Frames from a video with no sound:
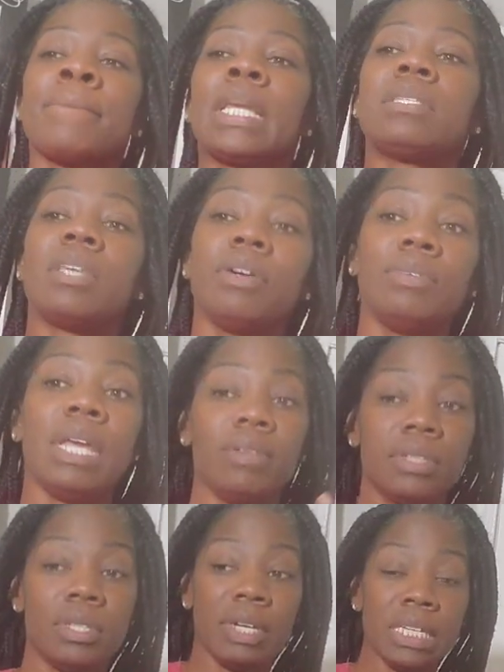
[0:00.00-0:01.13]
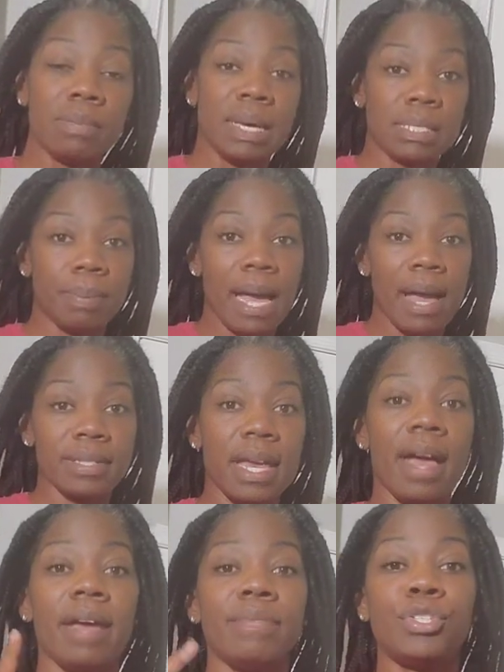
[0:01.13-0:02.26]
So here's my supplies. I
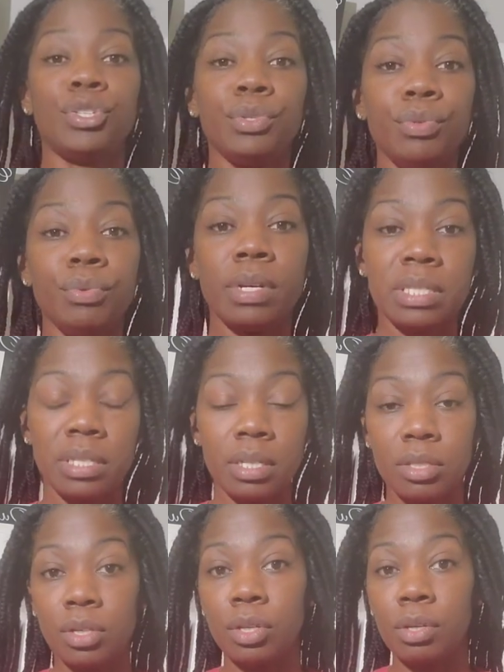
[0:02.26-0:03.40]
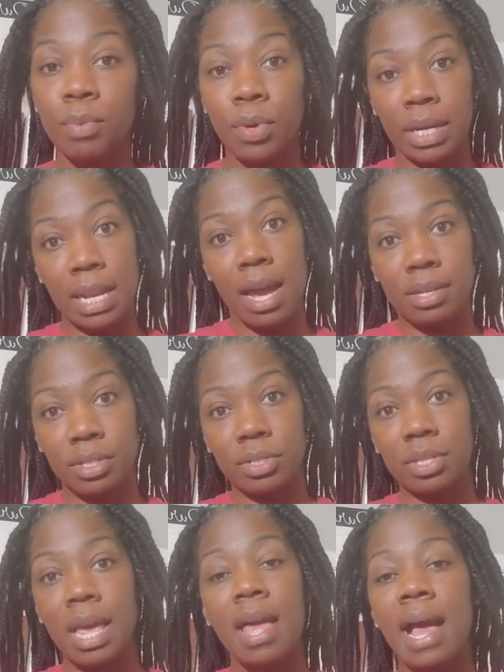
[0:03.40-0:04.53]
have 2 6 cube
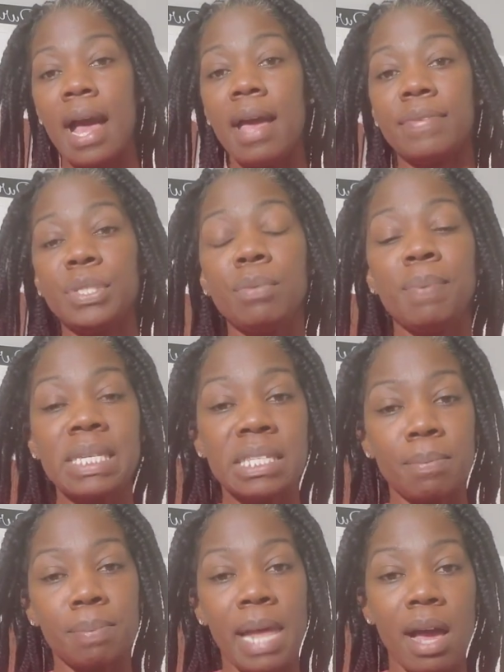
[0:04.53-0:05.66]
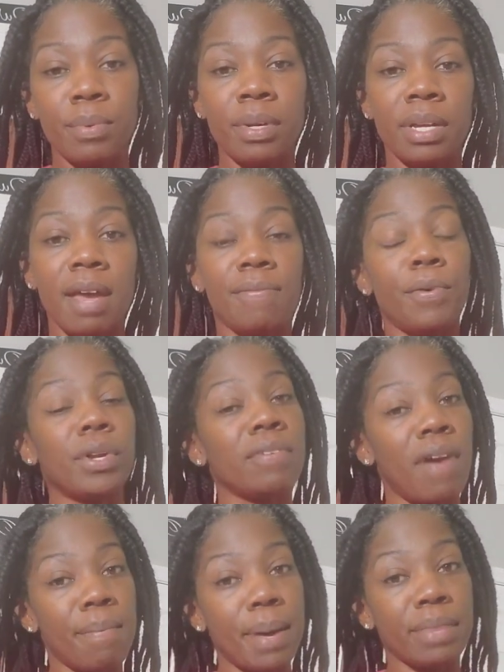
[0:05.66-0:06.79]
organizers. I have 2 pieces of plywood at
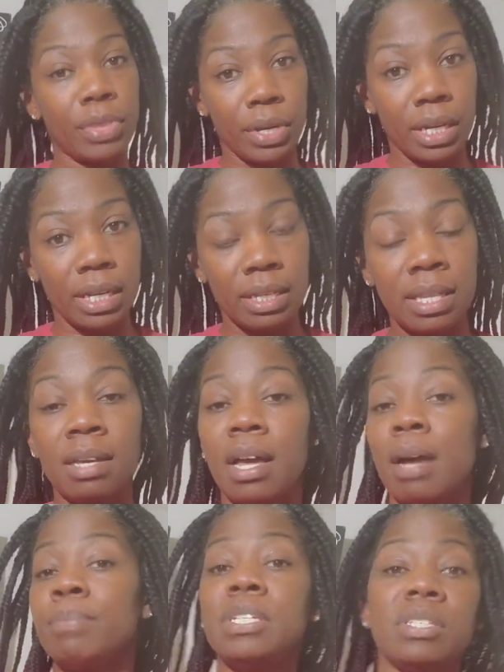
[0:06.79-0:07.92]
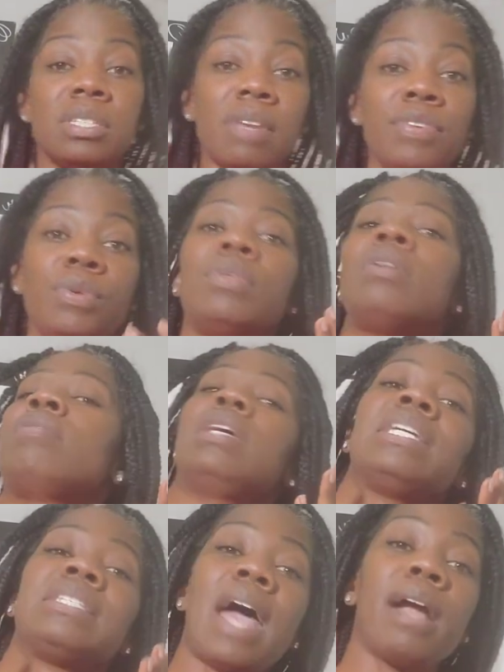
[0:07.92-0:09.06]
45 by 30. Now I'm just giving you the
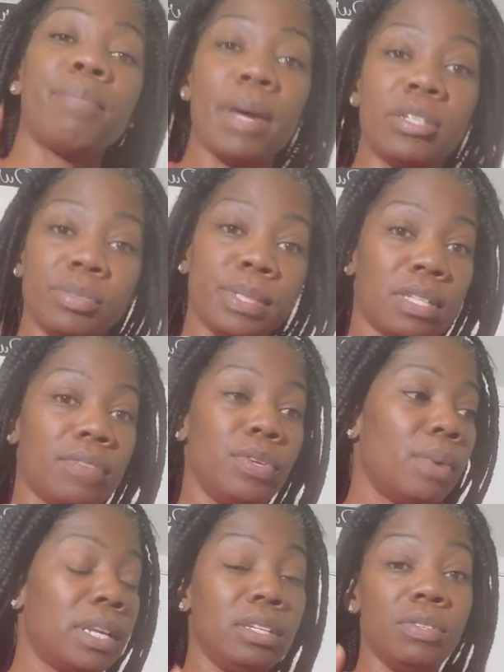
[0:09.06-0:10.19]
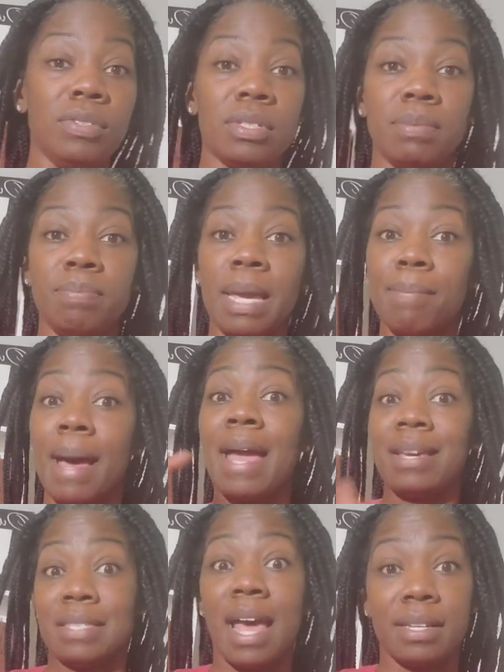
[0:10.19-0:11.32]
exact measurements if you want to make my
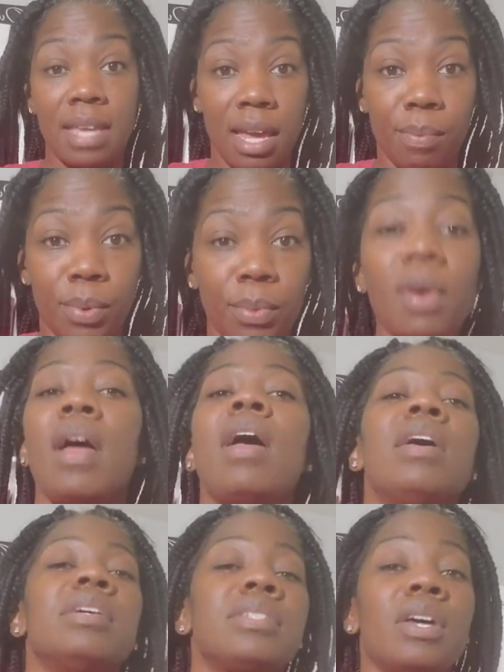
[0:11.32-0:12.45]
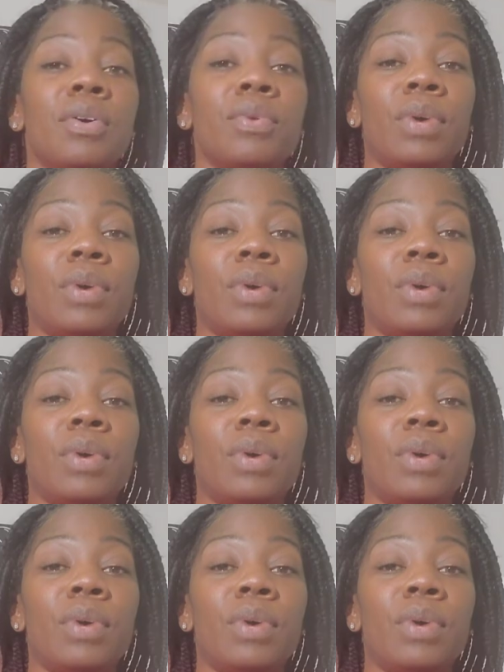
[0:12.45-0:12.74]
exact table. So